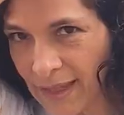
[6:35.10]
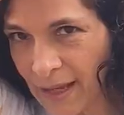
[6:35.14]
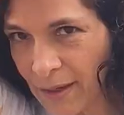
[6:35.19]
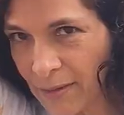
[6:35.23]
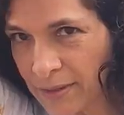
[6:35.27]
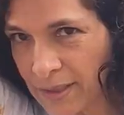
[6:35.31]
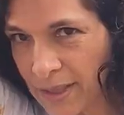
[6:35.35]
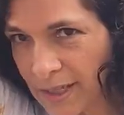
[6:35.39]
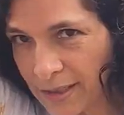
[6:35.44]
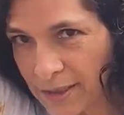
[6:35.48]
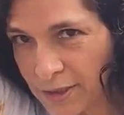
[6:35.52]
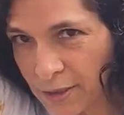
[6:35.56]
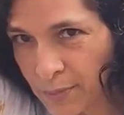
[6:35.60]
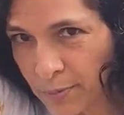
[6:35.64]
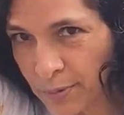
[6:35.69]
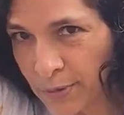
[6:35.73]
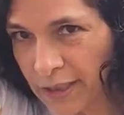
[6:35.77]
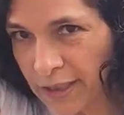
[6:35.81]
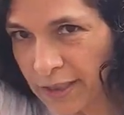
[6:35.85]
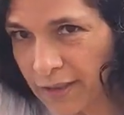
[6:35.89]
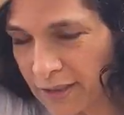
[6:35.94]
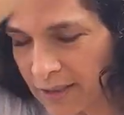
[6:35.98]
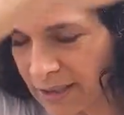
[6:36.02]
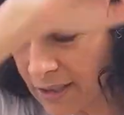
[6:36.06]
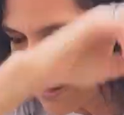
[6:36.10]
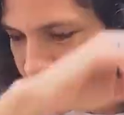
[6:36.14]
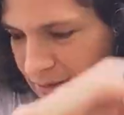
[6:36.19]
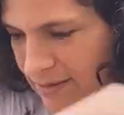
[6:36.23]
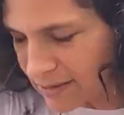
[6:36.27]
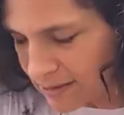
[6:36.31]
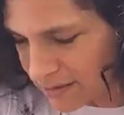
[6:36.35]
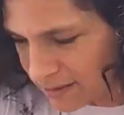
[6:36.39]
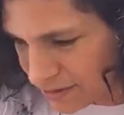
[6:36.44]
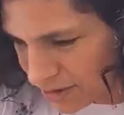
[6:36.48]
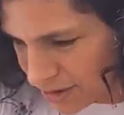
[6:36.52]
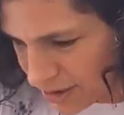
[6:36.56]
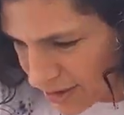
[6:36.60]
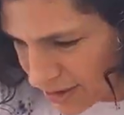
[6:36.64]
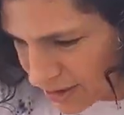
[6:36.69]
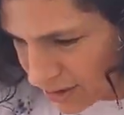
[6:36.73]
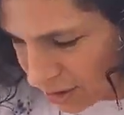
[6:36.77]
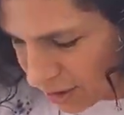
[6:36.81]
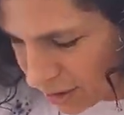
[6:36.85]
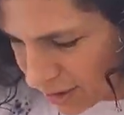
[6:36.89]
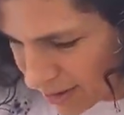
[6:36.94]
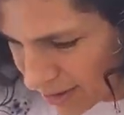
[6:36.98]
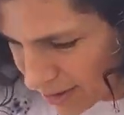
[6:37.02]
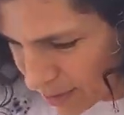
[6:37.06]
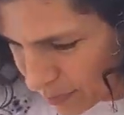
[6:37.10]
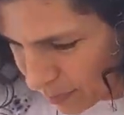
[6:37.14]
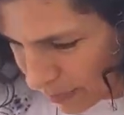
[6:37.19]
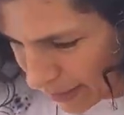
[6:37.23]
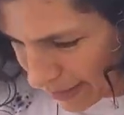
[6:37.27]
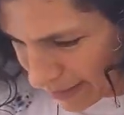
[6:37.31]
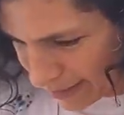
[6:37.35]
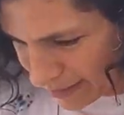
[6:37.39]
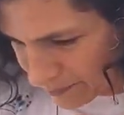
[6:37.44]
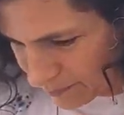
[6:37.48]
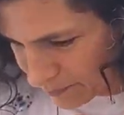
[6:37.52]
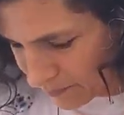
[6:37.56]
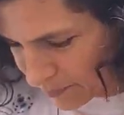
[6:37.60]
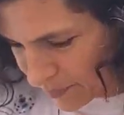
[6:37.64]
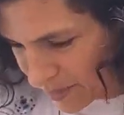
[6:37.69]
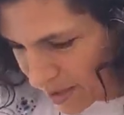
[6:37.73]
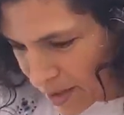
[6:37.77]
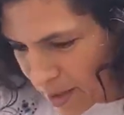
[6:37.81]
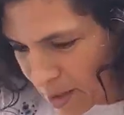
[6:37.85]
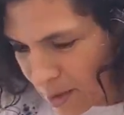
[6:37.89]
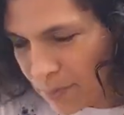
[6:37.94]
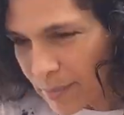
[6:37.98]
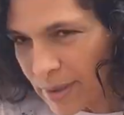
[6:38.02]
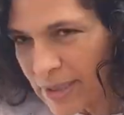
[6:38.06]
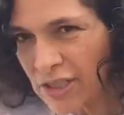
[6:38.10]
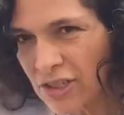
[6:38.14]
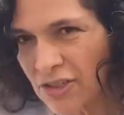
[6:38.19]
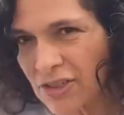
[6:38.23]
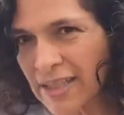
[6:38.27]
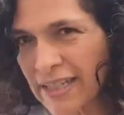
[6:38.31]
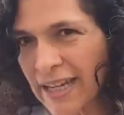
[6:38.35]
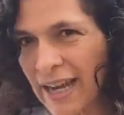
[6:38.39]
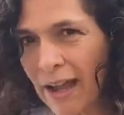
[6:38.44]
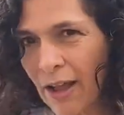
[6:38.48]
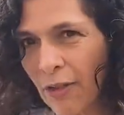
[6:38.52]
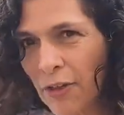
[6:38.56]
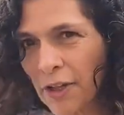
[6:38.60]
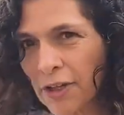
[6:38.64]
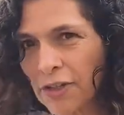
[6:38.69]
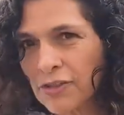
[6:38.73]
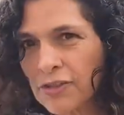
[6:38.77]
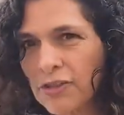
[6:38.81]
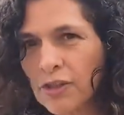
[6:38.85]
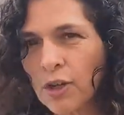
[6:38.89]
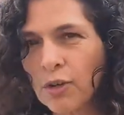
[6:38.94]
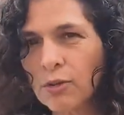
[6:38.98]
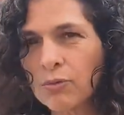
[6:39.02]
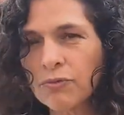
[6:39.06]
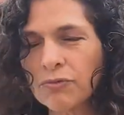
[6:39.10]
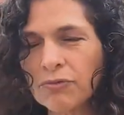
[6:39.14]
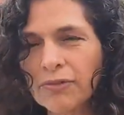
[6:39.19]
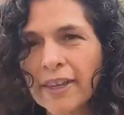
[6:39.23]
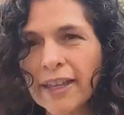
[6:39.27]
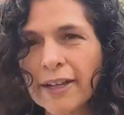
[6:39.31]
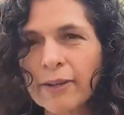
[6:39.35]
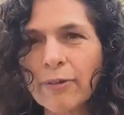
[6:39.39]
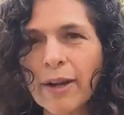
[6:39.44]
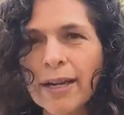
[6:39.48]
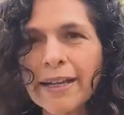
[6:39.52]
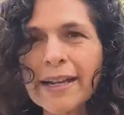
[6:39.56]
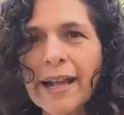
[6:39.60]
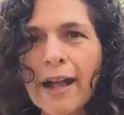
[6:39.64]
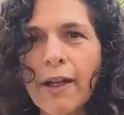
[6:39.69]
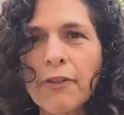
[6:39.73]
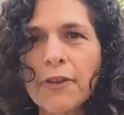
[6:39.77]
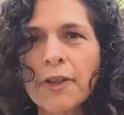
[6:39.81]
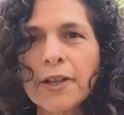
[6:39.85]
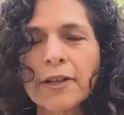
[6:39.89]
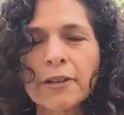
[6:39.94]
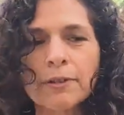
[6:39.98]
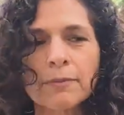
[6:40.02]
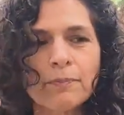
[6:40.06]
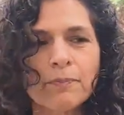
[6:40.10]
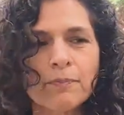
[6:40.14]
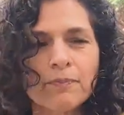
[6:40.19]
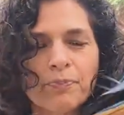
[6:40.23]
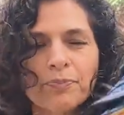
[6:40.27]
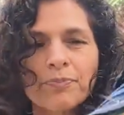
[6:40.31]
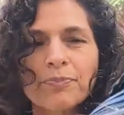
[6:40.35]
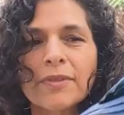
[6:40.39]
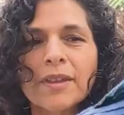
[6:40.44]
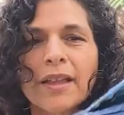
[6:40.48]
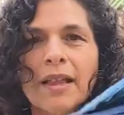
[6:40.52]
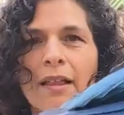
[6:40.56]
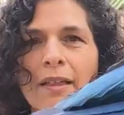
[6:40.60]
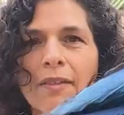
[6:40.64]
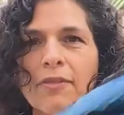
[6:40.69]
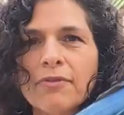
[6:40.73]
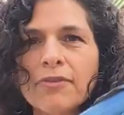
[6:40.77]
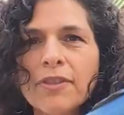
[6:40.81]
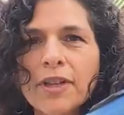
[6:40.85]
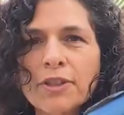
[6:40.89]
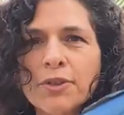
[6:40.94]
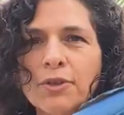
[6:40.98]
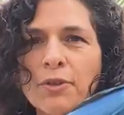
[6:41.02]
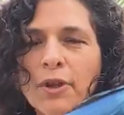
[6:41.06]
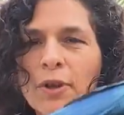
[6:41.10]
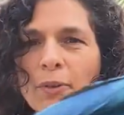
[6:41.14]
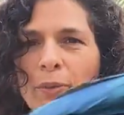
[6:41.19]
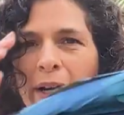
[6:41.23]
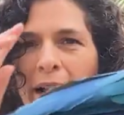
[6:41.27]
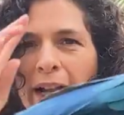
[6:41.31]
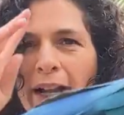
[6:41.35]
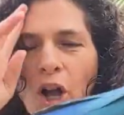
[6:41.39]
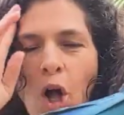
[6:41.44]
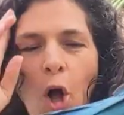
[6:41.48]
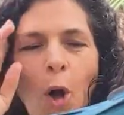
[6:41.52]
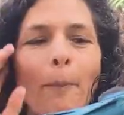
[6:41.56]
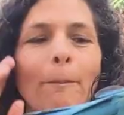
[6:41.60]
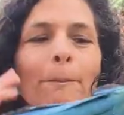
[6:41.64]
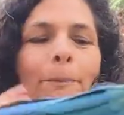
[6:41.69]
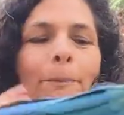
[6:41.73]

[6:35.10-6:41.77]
that was actually pretty good because she started to bite, but do you see how they're so, like right now they're, they're doing what I call